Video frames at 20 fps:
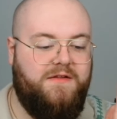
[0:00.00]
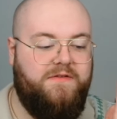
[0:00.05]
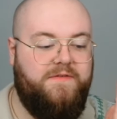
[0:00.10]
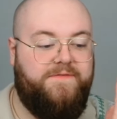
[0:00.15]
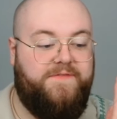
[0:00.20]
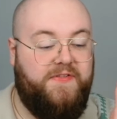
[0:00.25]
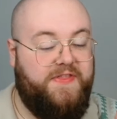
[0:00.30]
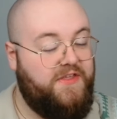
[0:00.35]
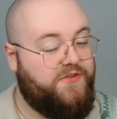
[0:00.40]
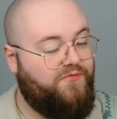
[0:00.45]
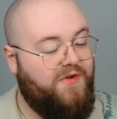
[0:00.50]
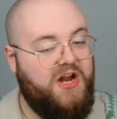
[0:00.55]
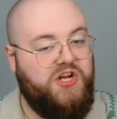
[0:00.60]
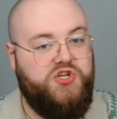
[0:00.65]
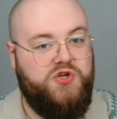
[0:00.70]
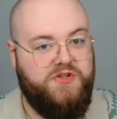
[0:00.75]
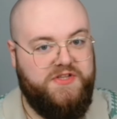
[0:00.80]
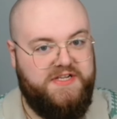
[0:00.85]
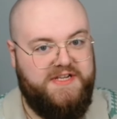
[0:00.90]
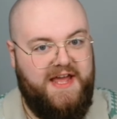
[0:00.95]
for this
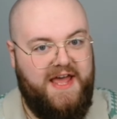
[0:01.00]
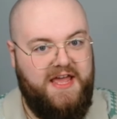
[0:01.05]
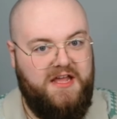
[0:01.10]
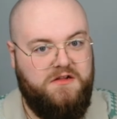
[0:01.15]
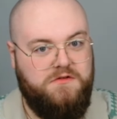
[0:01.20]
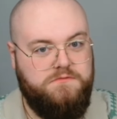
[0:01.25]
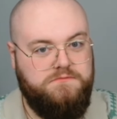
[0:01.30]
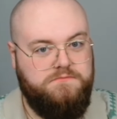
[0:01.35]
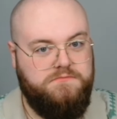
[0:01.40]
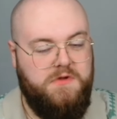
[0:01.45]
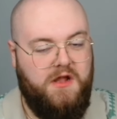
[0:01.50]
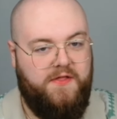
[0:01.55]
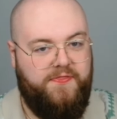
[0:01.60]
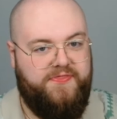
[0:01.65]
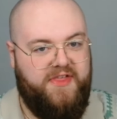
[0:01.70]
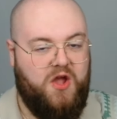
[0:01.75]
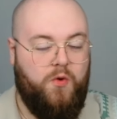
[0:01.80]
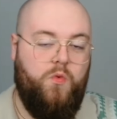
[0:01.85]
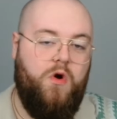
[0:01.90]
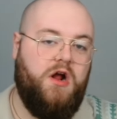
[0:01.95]
regional today,
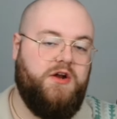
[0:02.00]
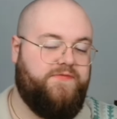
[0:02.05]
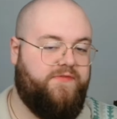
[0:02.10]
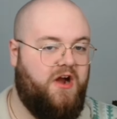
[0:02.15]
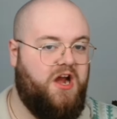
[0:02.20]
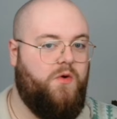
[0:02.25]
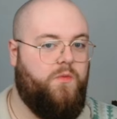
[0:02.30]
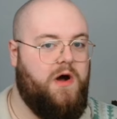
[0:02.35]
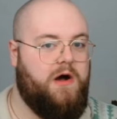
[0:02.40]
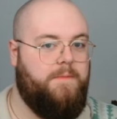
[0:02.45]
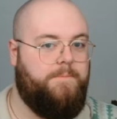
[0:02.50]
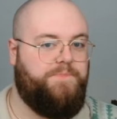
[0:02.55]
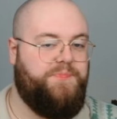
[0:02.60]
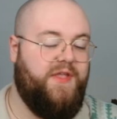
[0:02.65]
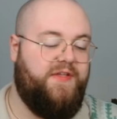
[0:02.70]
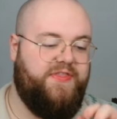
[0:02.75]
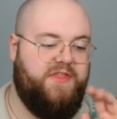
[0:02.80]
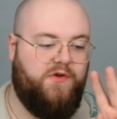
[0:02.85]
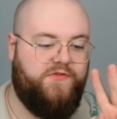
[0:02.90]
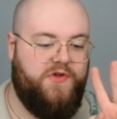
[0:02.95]
they worked very well.
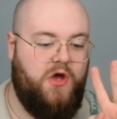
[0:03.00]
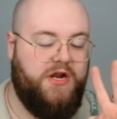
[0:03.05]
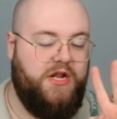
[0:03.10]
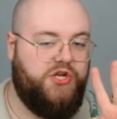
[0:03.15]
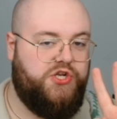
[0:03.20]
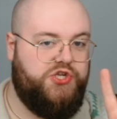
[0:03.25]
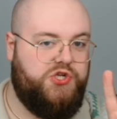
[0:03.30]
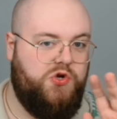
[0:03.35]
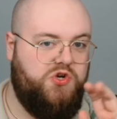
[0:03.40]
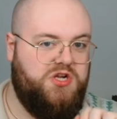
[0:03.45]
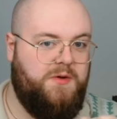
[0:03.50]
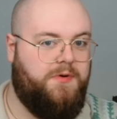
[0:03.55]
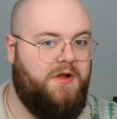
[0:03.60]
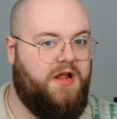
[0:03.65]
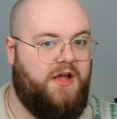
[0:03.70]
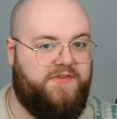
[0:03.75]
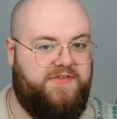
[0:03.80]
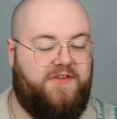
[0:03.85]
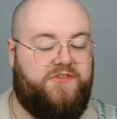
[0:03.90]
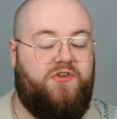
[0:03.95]
There was only 2 double
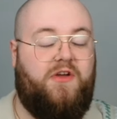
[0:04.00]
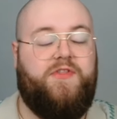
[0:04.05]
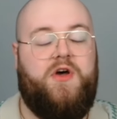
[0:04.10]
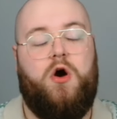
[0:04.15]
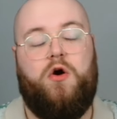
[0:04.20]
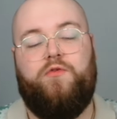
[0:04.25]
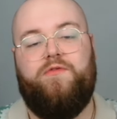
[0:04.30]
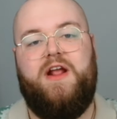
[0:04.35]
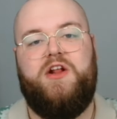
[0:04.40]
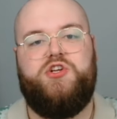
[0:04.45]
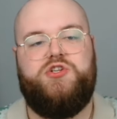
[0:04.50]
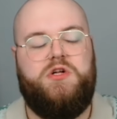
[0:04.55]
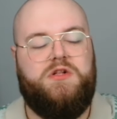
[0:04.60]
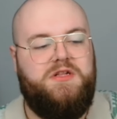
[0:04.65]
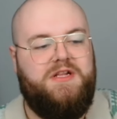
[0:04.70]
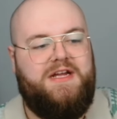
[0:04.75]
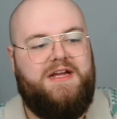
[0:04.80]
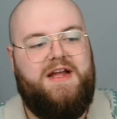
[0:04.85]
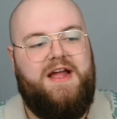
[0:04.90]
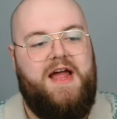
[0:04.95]
losses throughout the whole regional.
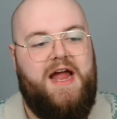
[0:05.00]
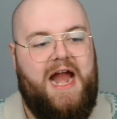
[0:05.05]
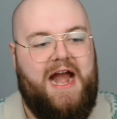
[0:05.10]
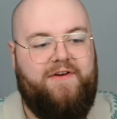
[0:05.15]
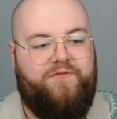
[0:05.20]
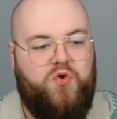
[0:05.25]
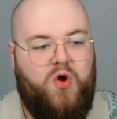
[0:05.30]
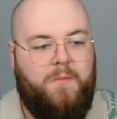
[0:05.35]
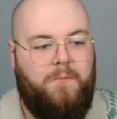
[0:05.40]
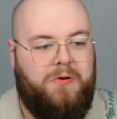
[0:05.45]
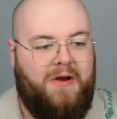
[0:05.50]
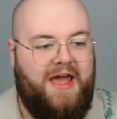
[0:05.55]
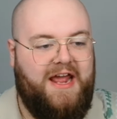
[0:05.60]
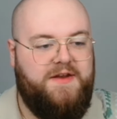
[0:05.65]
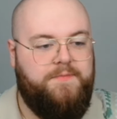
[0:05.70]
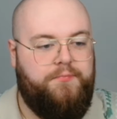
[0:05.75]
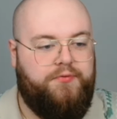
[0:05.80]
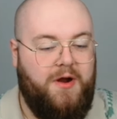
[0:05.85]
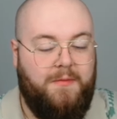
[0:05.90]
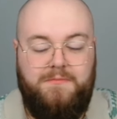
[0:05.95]
Everyone
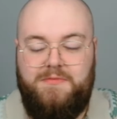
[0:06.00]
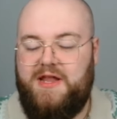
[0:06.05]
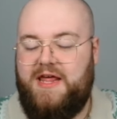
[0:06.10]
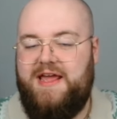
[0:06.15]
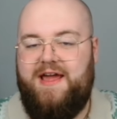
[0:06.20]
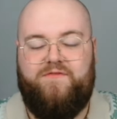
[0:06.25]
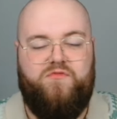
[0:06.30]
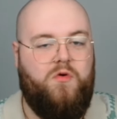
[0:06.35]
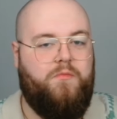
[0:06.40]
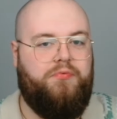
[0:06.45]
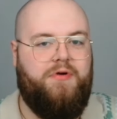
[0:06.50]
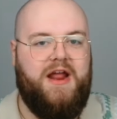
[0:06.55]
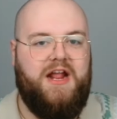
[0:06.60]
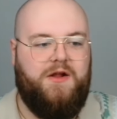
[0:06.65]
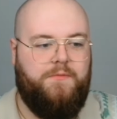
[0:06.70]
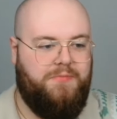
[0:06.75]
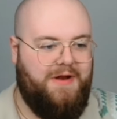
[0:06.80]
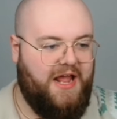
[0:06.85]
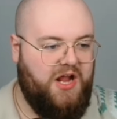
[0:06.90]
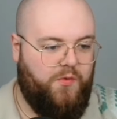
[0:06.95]
played promptly, everyone
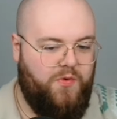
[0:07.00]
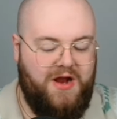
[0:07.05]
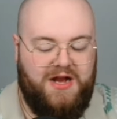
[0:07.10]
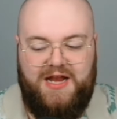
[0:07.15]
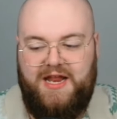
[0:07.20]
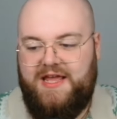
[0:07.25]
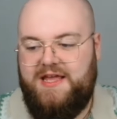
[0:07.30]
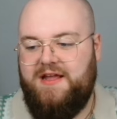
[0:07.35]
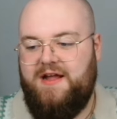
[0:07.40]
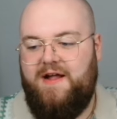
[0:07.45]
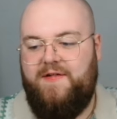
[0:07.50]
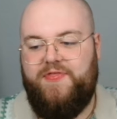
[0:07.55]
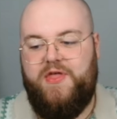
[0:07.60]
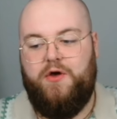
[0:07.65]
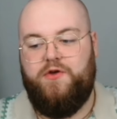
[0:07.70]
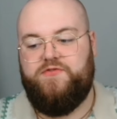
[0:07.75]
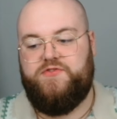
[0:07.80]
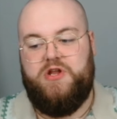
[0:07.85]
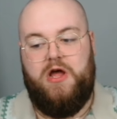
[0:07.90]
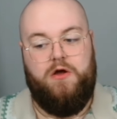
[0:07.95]
played quickly. There
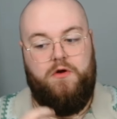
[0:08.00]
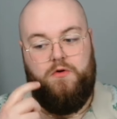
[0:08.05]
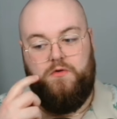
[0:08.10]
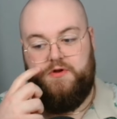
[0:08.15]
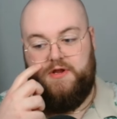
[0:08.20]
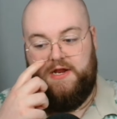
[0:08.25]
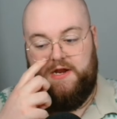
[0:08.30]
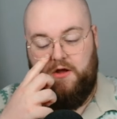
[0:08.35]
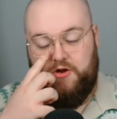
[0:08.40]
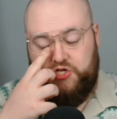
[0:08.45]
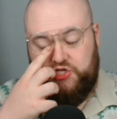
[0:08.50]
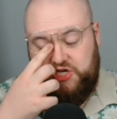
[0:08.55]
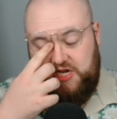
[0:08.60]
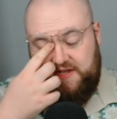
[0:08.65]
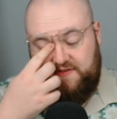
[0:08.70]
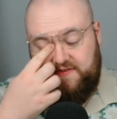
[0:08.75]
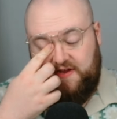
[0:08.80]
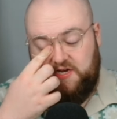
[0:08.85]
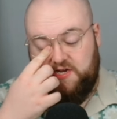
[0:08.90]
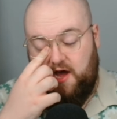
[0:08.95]
was no,
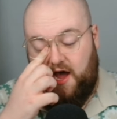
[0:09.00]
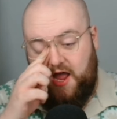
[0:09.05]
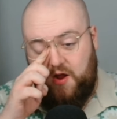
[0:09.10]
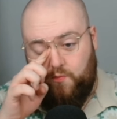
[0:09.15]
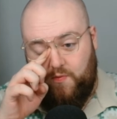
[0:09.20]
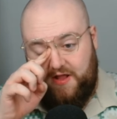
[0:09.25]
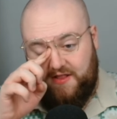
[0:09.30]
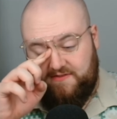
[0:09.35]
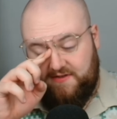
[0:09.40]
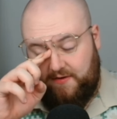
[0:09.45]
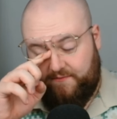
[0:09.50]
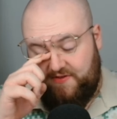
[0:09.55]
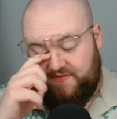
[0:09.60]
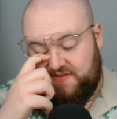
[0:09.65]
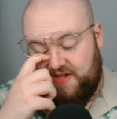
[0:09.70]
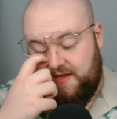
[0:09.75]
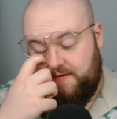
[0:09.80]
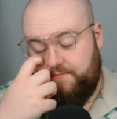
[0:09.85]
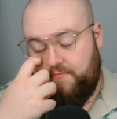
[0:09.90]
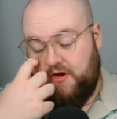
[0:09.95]
cheesy time wins,
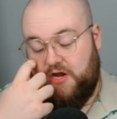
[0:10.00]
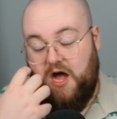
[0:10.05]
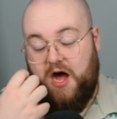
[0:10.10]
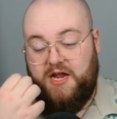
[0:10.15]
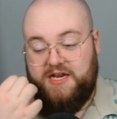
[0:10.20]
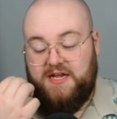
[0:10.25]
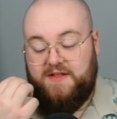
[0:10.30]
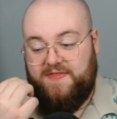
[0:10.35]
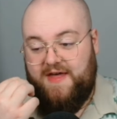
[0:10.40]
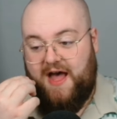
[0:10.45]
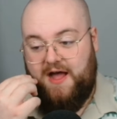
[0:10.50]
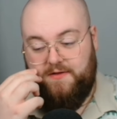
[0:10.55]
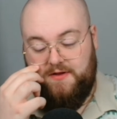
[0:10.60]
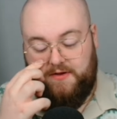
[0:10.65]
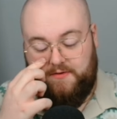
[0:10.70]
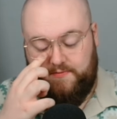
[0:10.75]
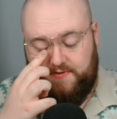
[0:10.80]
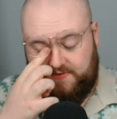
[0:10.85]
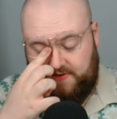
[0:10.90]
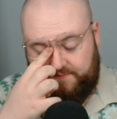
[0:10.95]
obviously, regarding that,
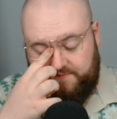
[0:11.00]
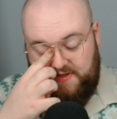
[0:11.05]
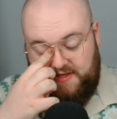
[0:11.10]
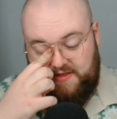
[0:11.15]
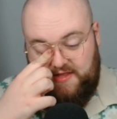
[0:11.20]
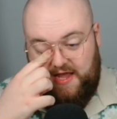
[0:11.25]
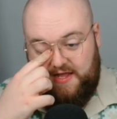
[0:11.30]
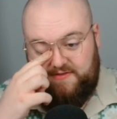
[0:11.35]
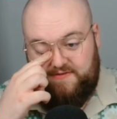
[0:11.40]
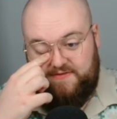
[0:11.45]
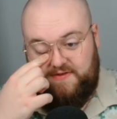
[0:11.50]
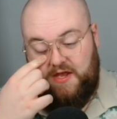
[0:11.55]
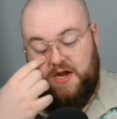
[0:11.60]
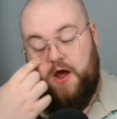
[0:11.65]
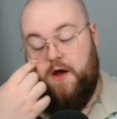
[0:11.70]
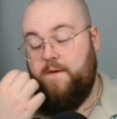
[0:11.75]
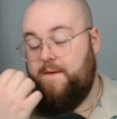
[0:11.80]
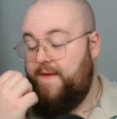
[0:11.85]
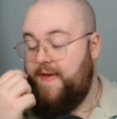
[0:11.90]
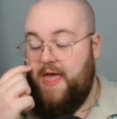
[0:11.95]
because it's,
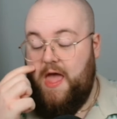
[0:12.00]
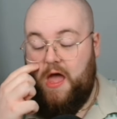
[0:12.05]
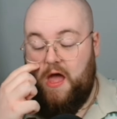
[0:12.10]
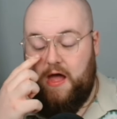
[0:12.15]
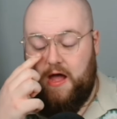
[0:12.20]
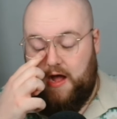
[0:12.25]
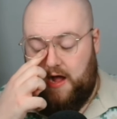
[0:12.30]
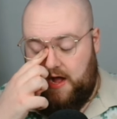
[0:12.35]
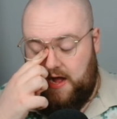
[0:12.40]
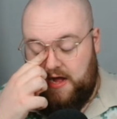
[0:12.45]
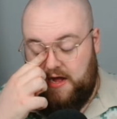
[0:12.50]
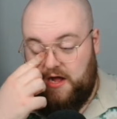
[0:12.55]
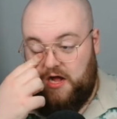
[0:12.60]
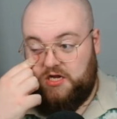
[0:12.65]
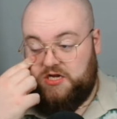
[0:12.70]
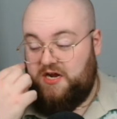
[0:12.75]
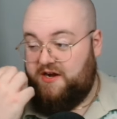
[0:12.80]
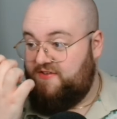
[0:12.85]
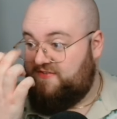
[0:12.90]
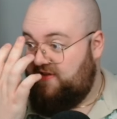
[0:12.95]
I
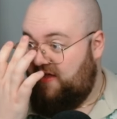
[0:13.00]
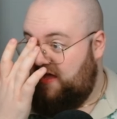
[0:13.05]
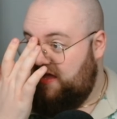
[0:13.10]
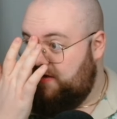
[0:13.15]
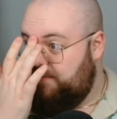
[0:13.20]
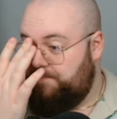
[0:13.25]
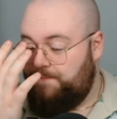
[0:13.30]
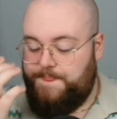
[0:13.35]
gotta say,